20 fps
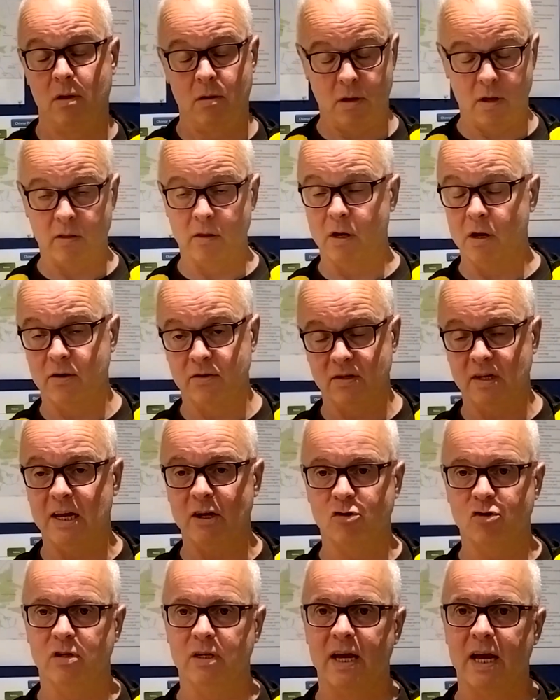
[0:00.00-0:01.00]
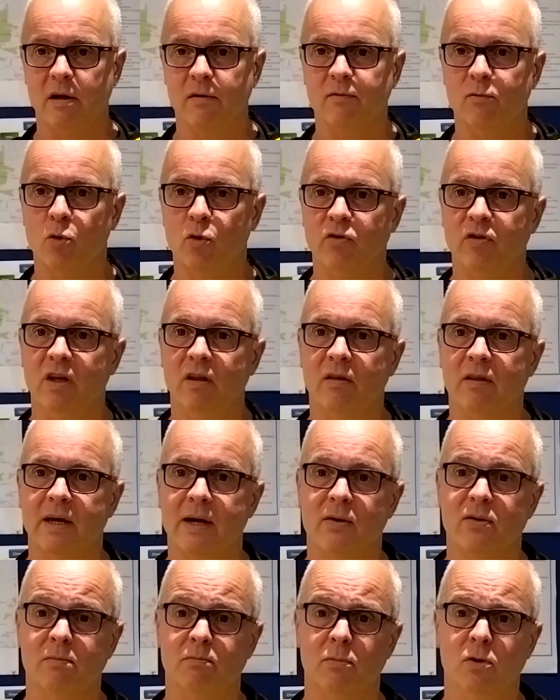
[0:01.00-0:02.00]
of the last election had a
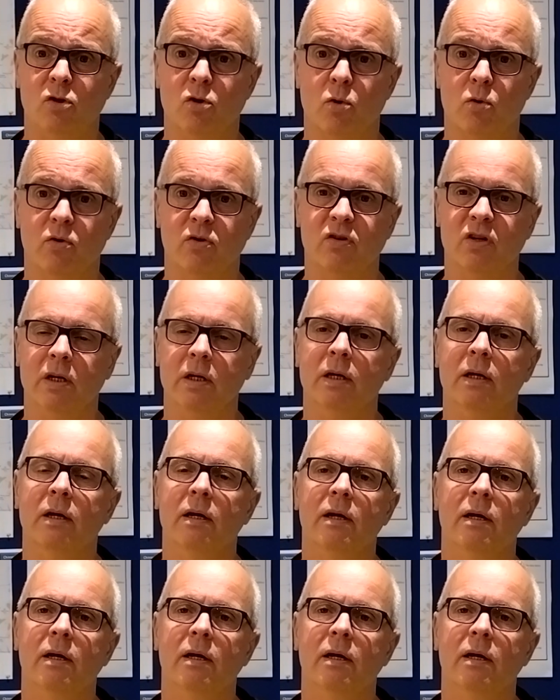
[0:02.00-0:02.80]
14,000 majority.